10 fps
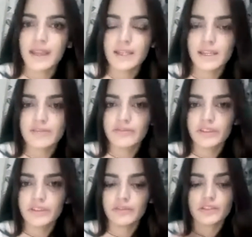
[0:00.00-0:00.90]
If
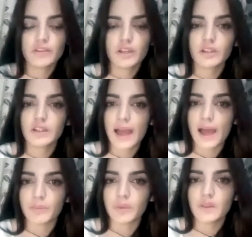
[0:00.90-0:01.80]
it's not gonna
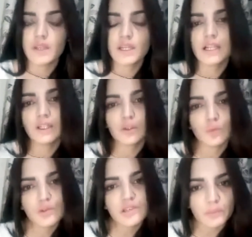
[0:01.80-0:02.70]
happen, then I'll do
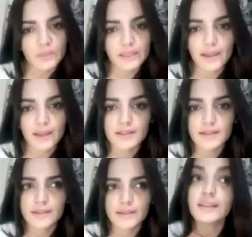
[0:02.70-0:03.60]
something else.
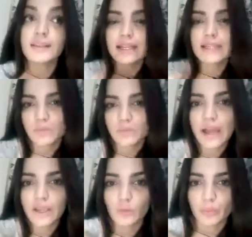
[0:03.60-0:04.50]
That is my
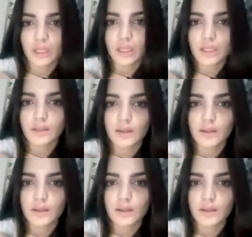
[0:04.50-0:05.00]
opinion.